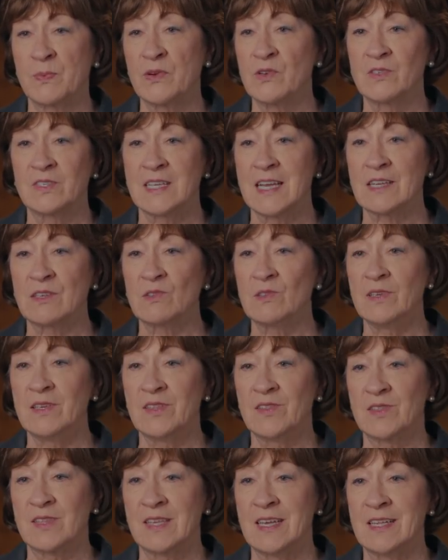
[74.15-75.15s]
particularly
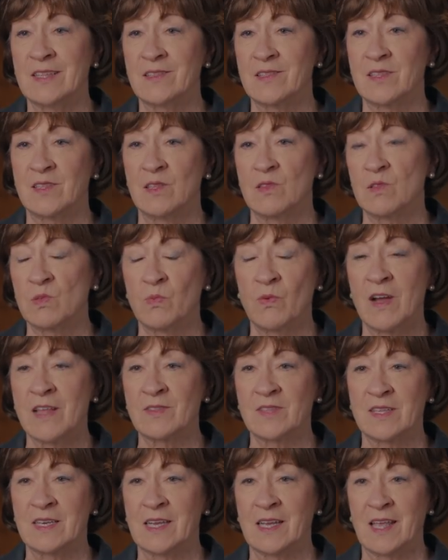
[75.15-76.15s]
since this
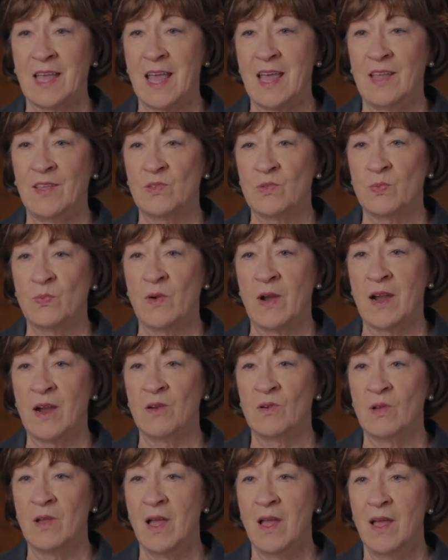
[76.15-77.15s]
wasn't a case
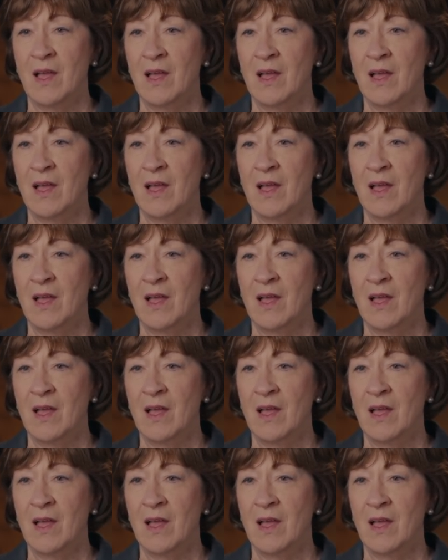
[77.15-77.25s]
where